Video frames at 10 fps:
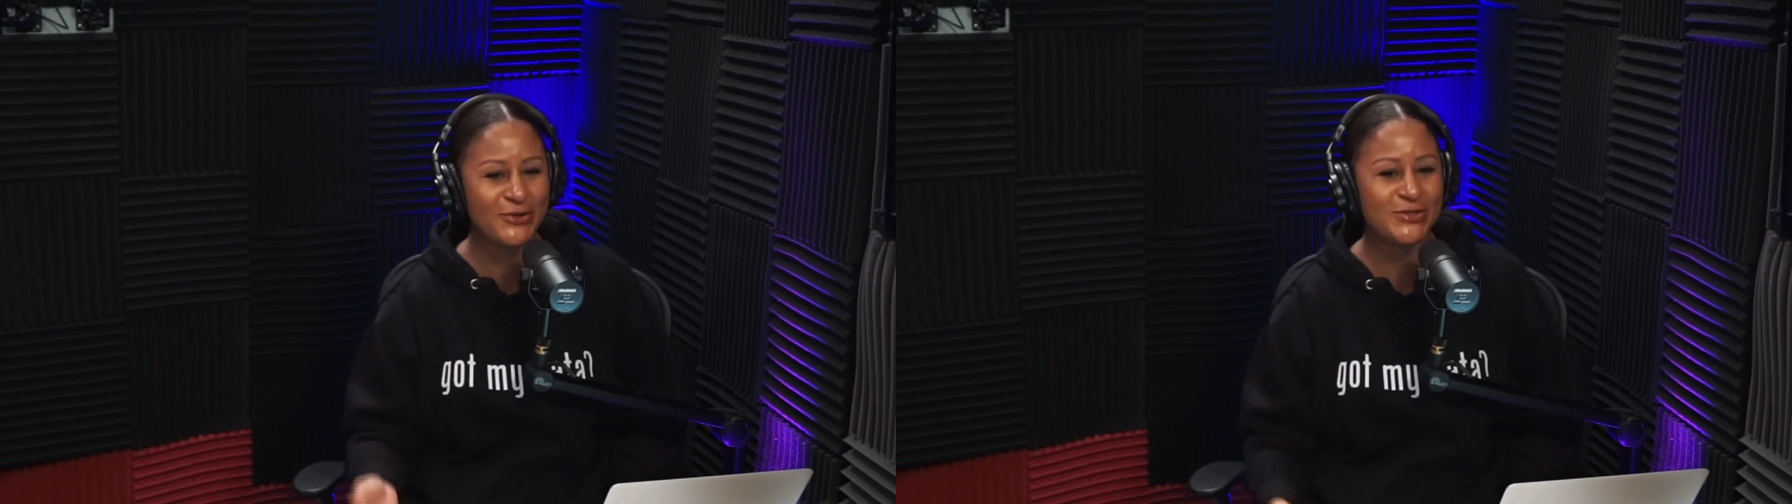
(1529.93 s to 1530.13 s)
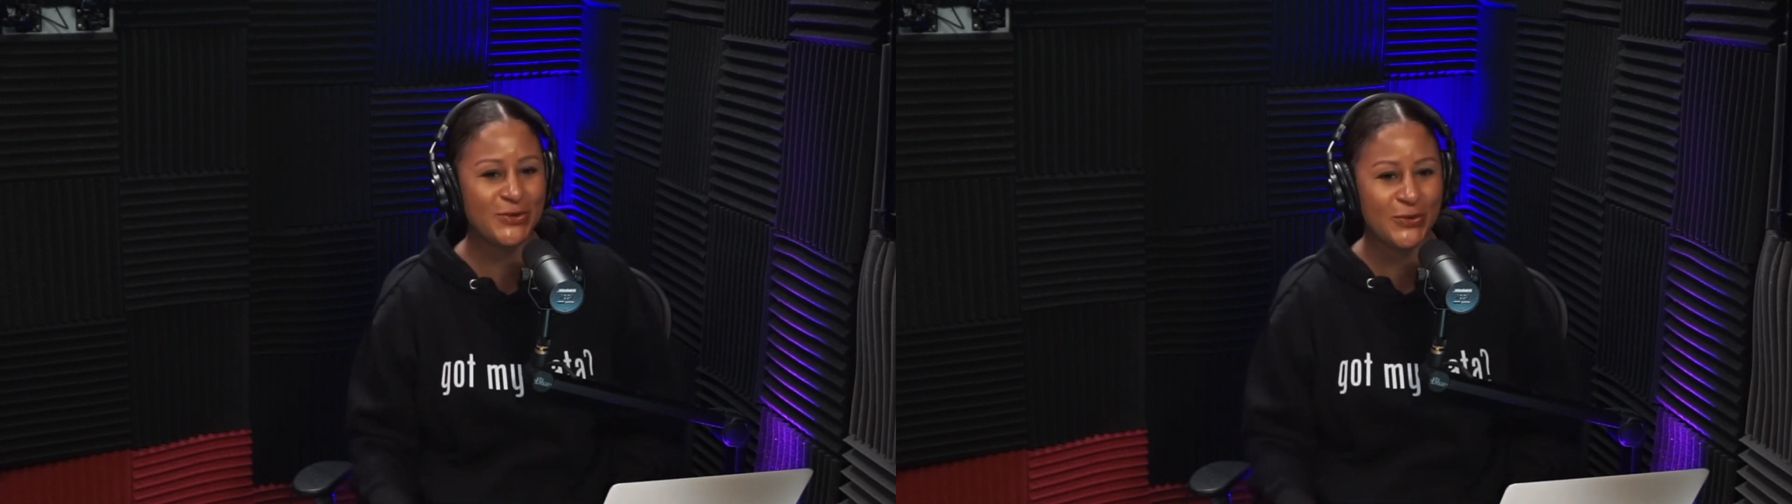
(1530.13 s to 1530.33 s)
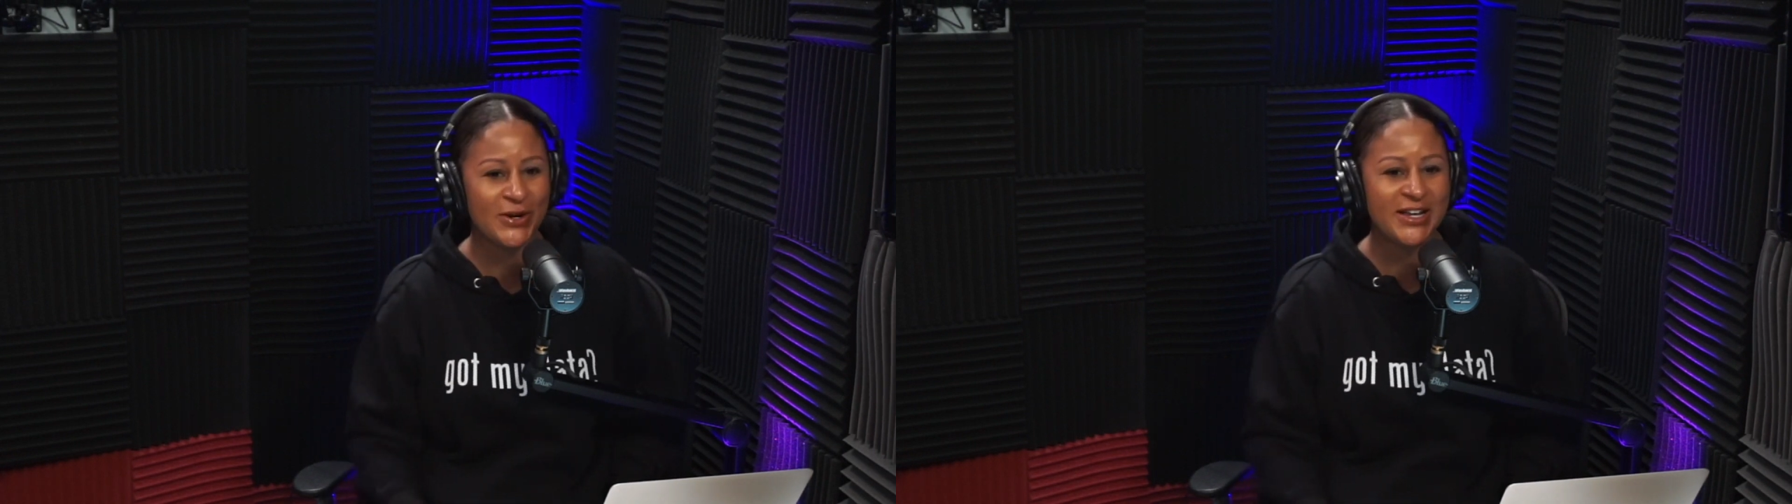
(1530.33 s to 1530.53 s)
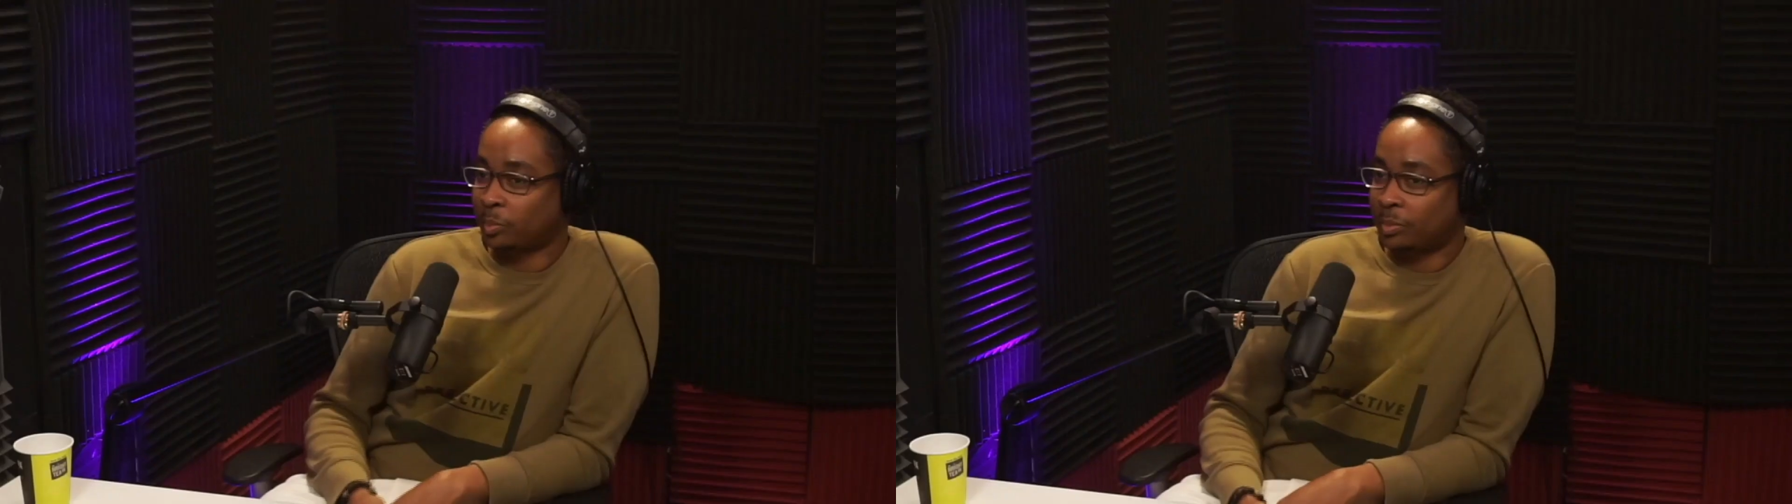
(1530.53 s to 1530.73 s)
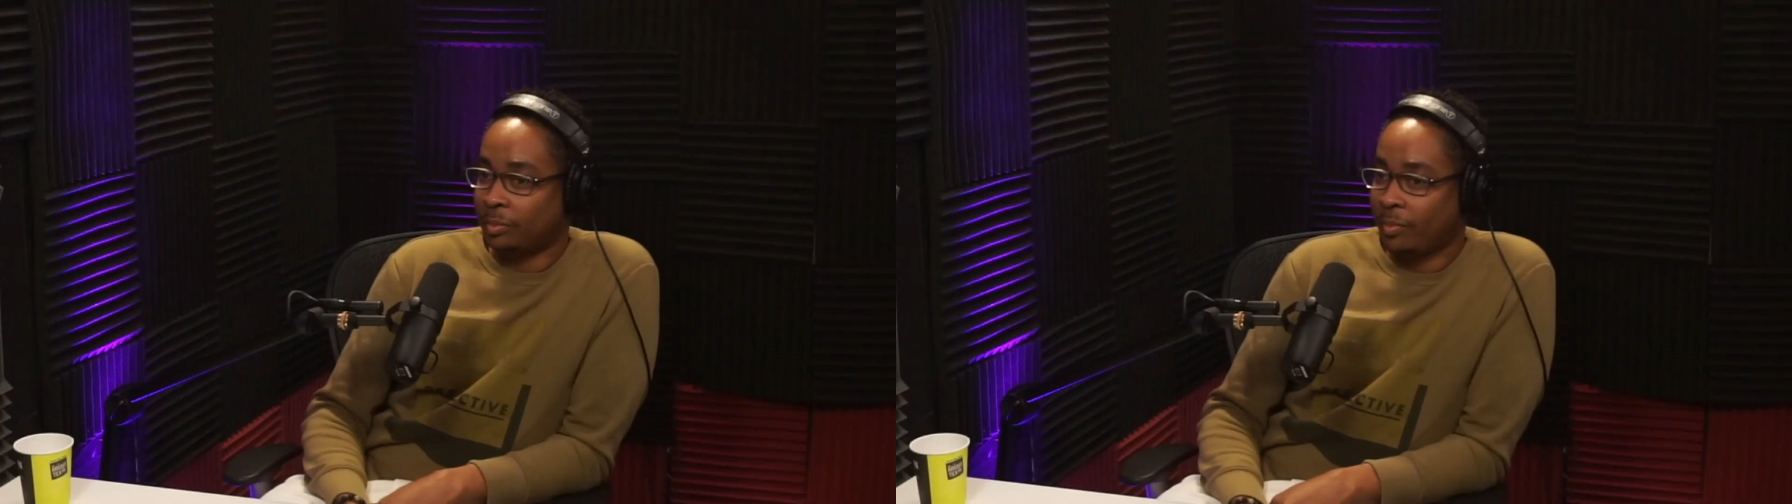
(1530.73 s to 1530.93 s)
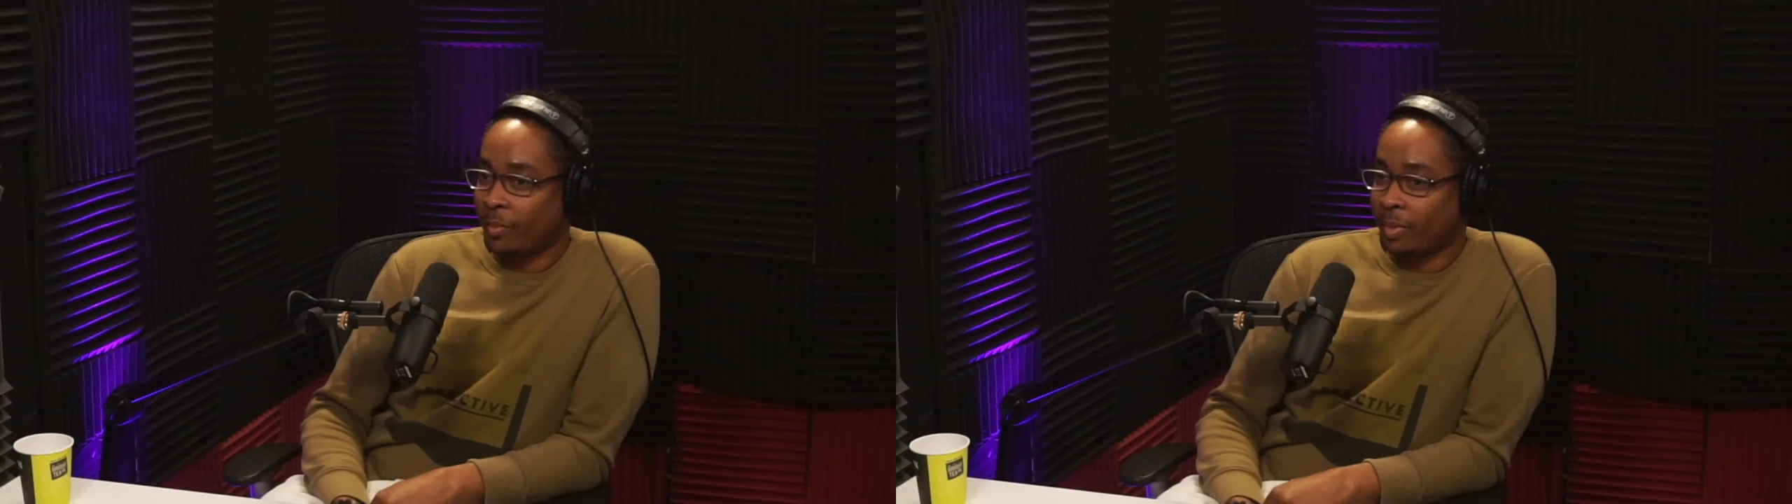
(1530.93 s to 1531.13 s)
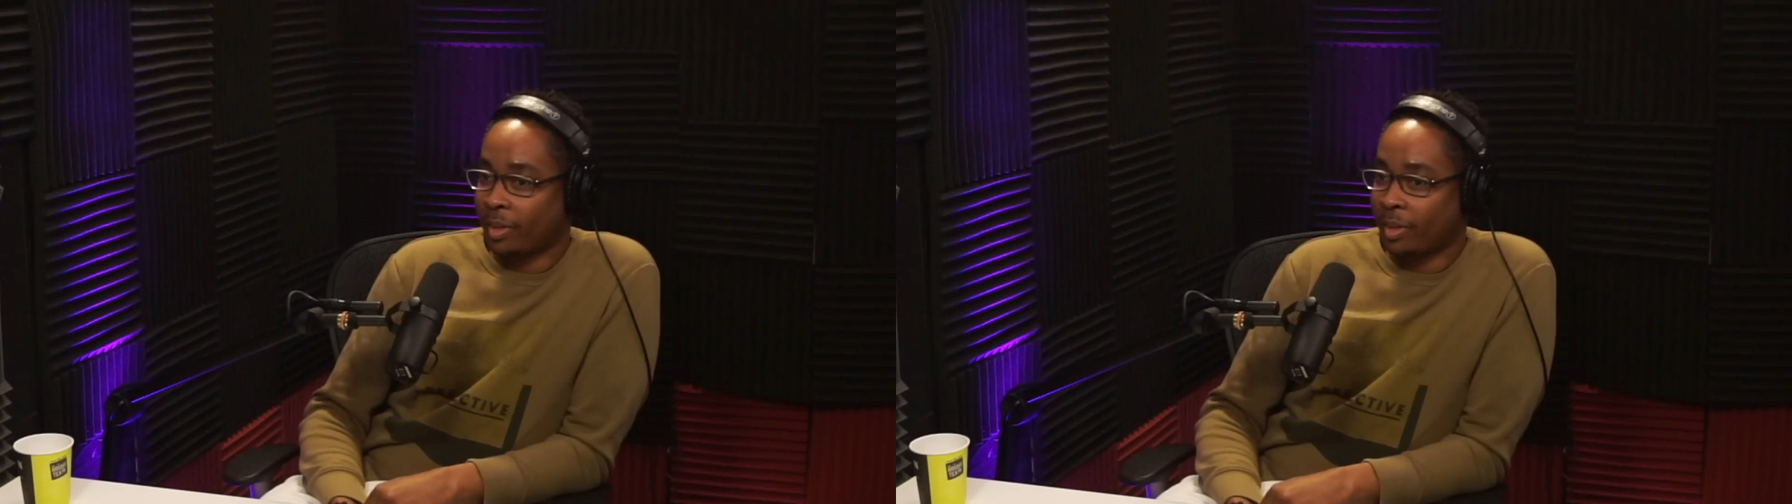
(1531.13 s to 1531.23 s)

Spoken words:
score. Exactly.